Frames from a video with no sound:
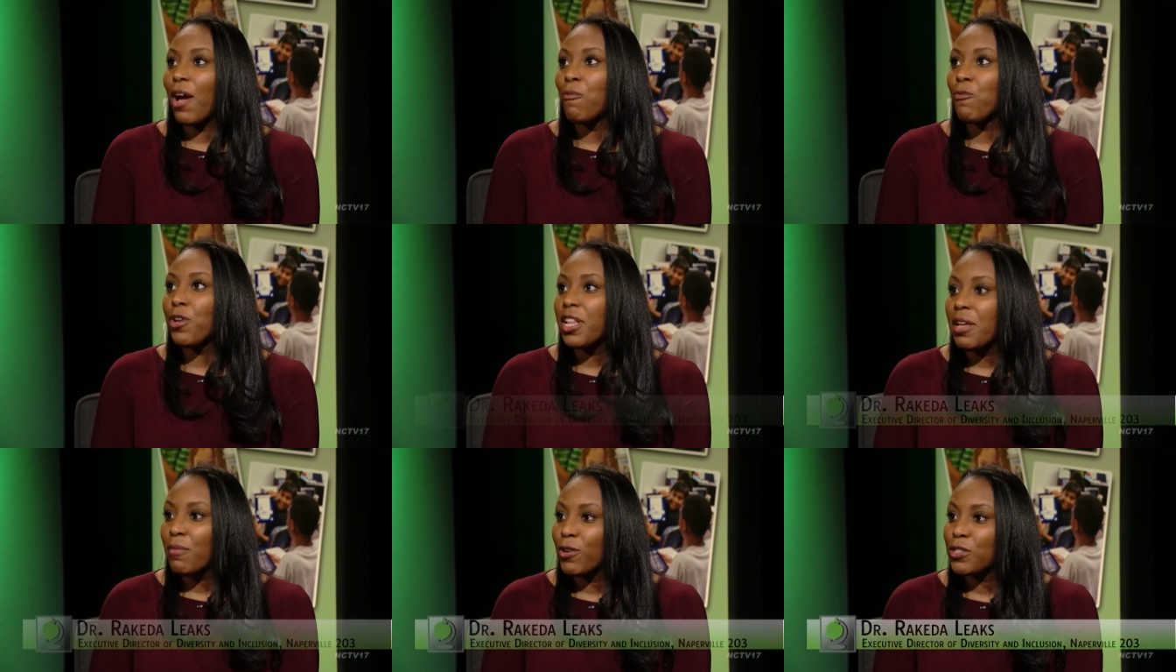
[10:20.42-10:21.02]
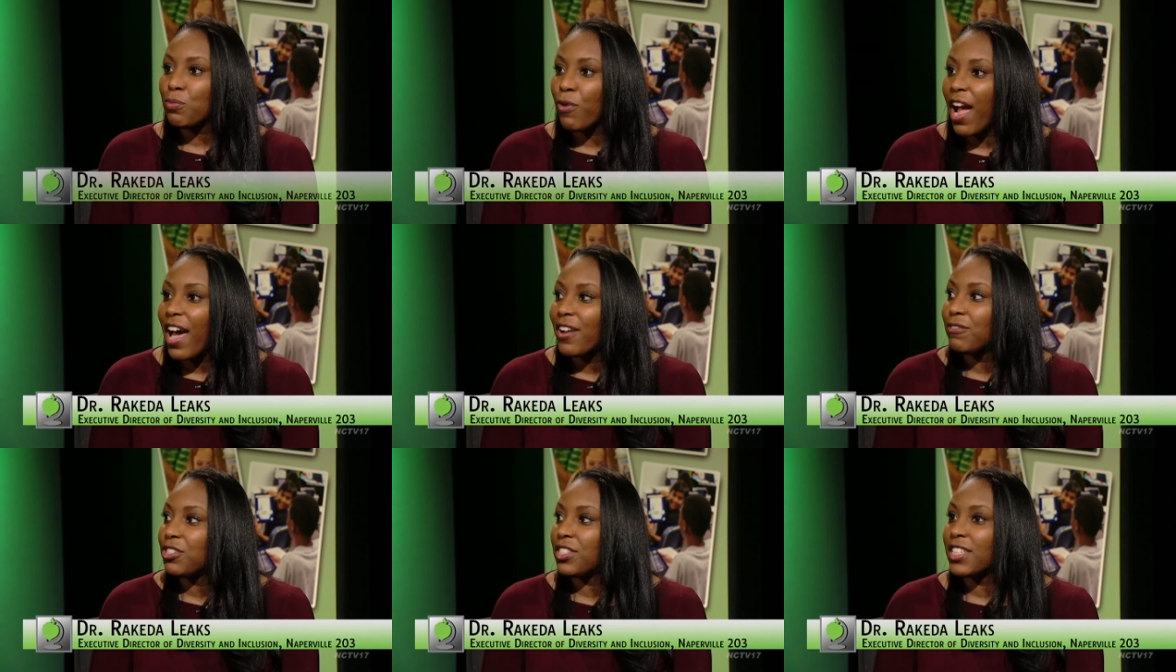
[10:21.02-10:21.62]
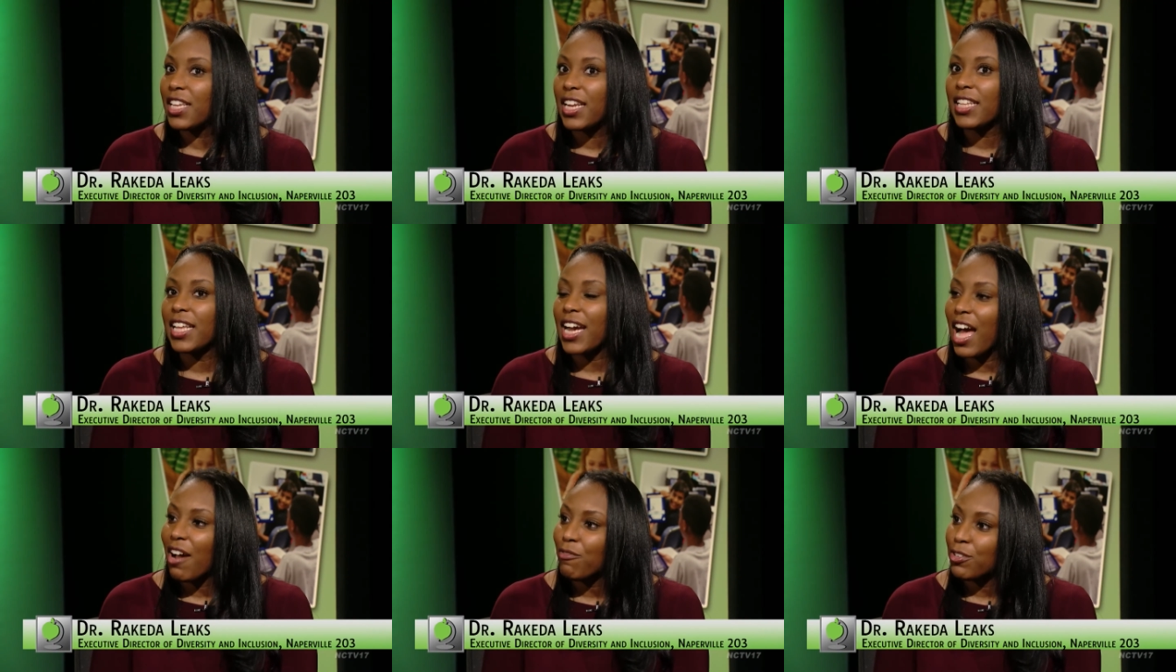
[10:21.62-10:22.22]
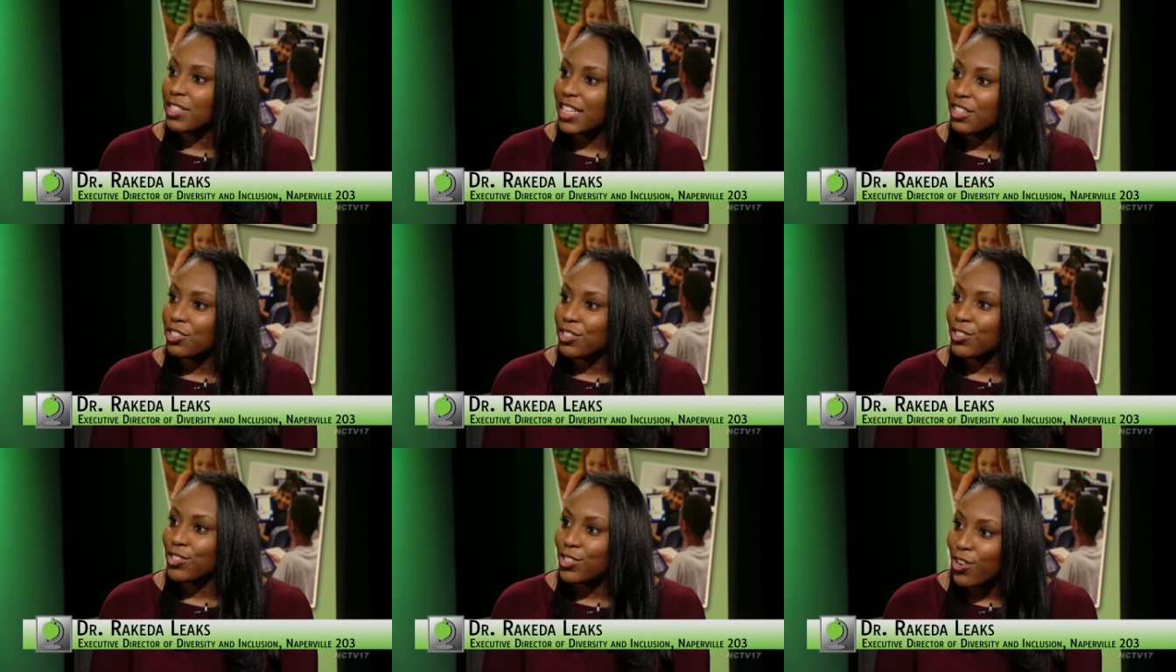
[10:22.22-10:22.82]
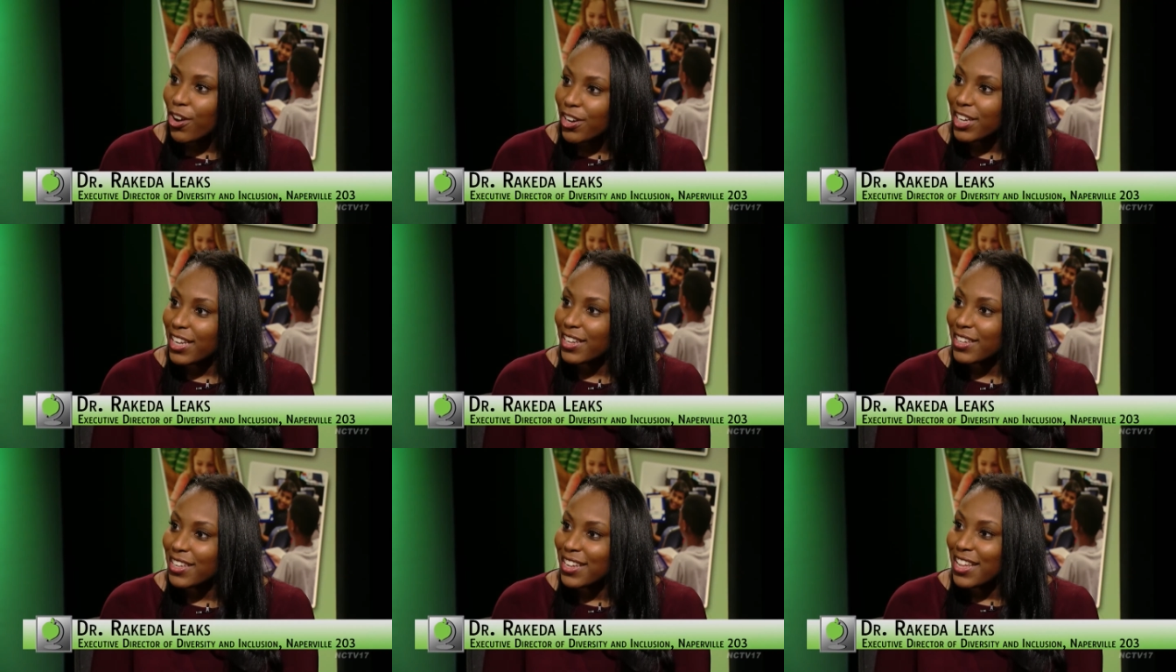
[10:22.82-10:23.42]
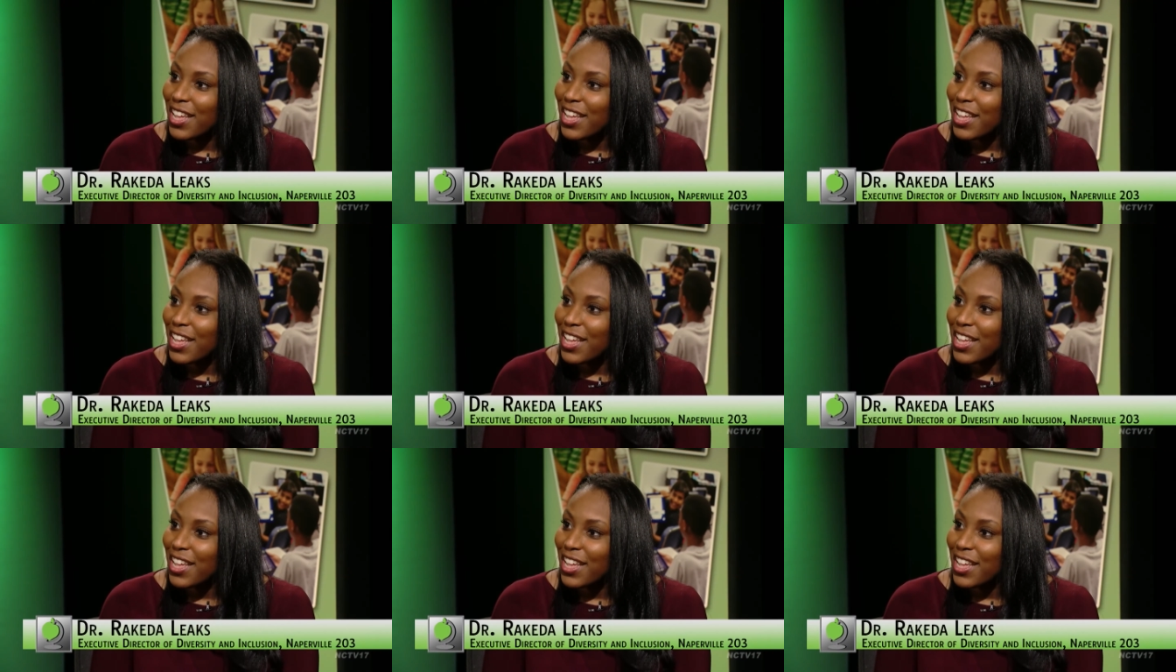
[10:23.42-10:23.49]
I'm really most proud of just getting the conversation started.